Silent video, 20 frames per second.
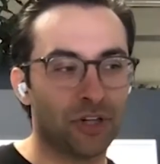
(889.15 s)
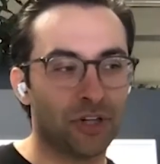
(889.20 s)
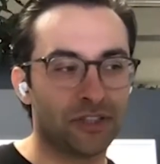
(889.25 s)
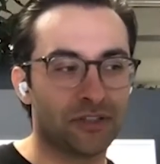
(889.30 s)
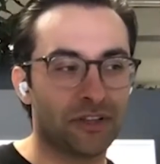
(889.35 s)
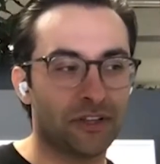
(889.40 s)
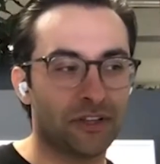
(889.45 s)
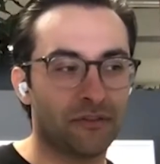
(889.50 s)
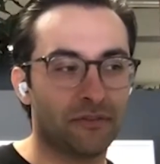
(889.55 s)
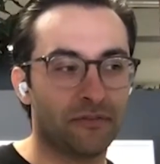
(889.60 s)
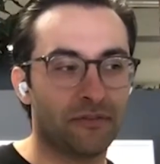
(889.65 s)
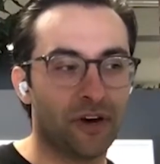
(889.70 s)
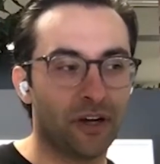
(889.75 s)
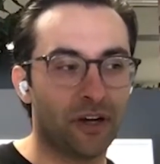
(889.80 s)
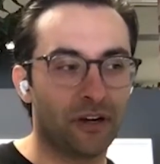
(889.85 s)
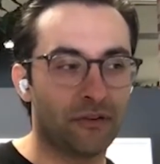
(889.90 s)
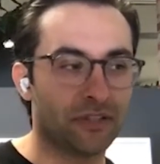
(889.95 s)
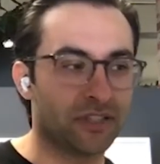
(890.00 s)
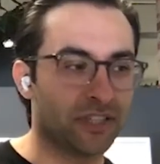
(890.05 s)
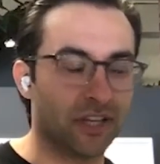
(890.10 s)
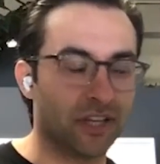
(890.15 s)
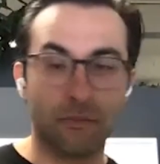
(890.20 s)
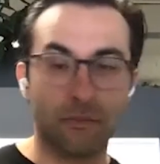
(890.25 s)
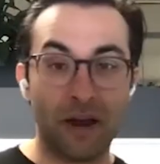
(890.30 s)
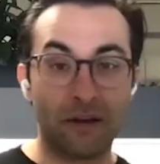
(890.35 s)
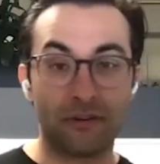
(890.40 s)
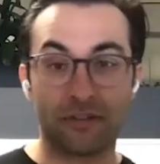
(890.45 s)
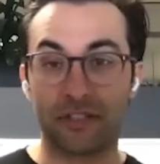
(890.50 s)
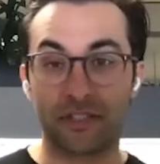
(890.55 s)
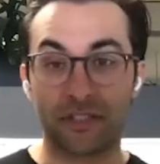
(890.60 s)
I just think of Finder as a
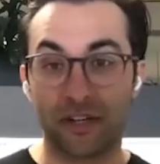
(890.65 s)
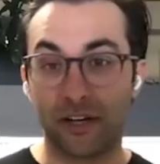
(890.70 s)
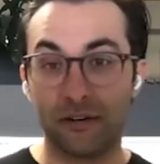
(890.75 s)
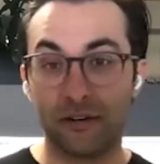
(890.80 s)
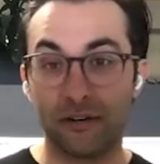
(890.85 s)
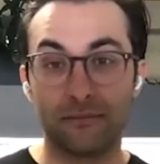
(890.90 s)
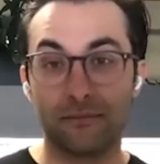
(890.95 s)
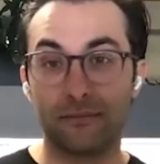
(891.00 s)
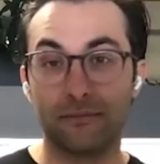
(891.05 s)
comparison site,